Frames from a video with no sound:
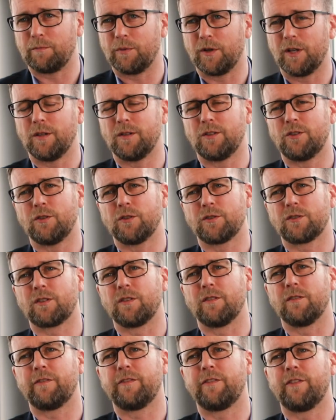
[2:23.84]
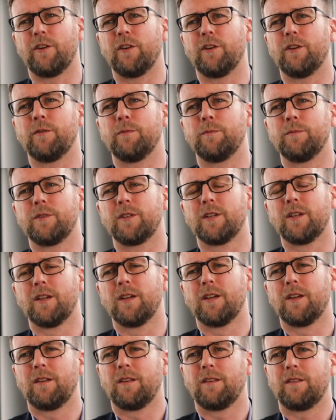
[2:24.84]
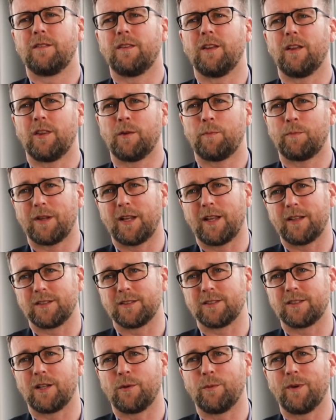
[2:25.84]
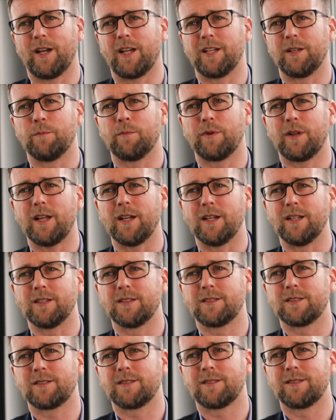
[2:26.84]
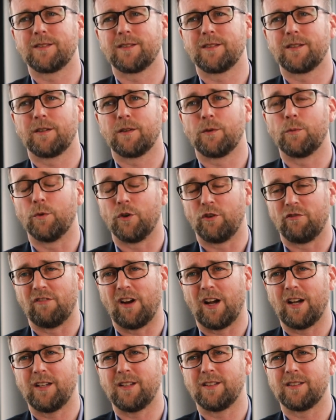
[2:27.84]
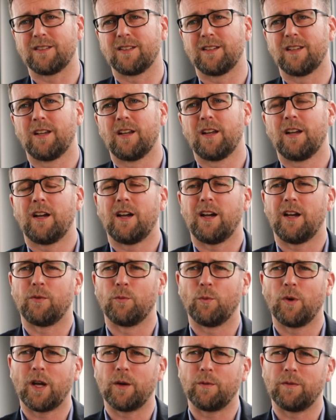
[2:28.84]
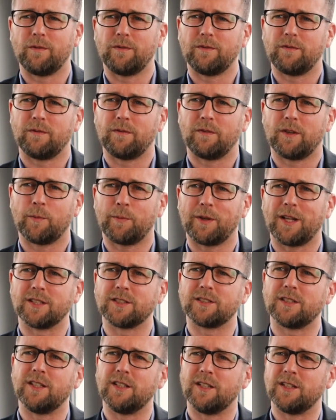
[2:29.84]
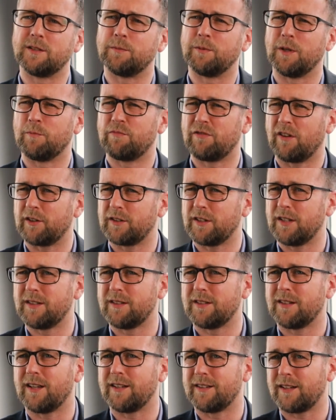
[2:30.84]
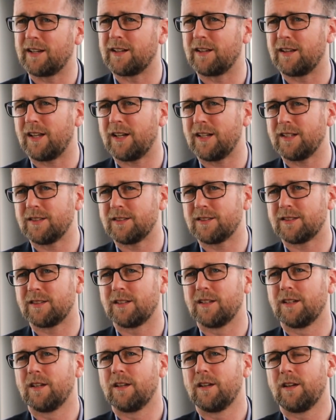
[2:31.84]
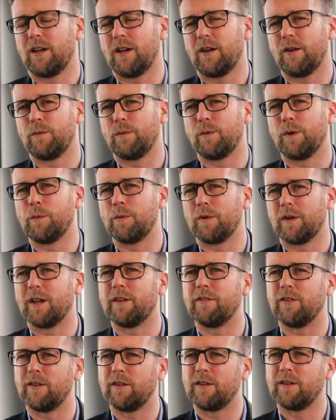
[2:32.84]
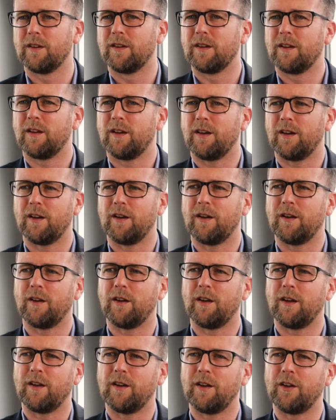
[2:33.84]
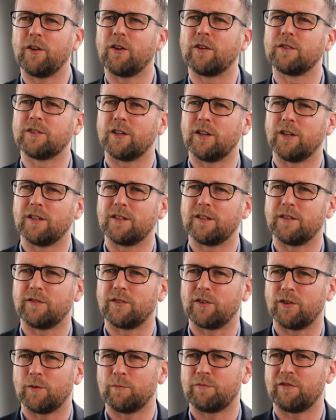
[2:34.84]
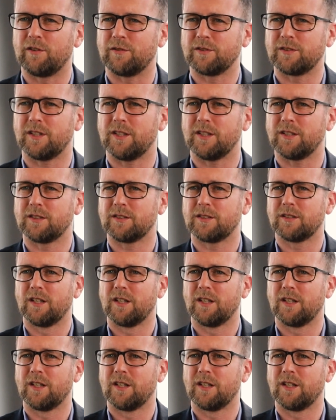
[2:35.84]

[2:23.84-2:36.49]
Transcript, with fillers: But it just confirmed that the plans that we had in place were right, and where the plans needed to be prodded and analysed, uh, we were given uh, a, an alternative thought process,